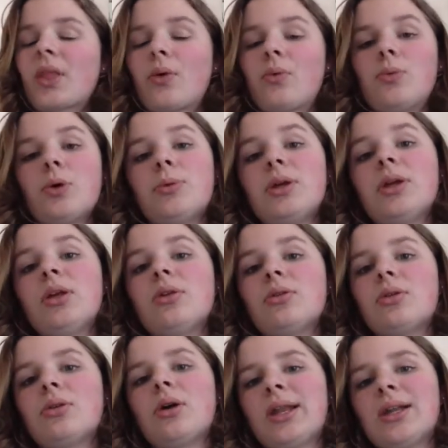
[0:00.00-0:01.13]
will be
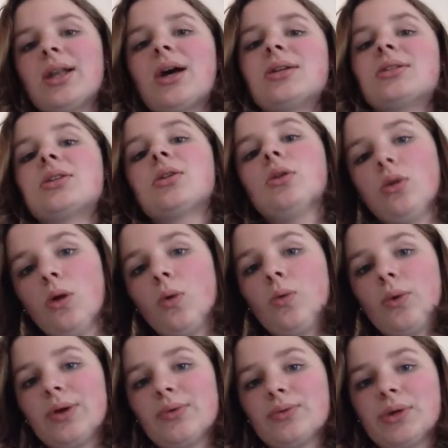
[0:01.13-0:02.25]
analyzing
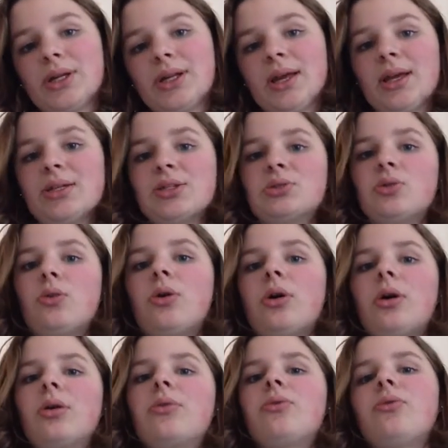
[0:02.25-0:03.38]
long-wave radiation
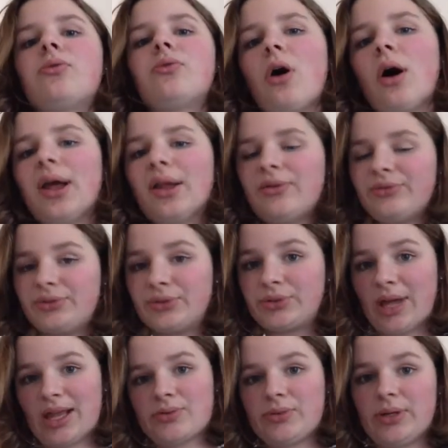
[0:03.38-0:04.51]
or
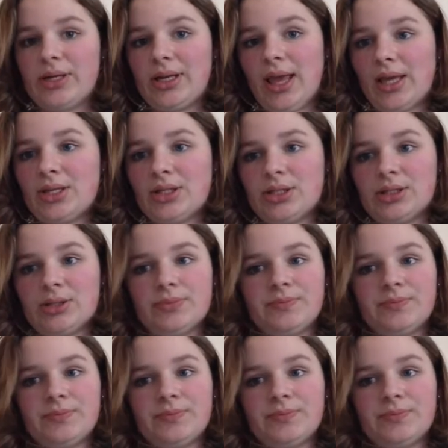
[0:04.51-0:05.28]
far-infrared radiation.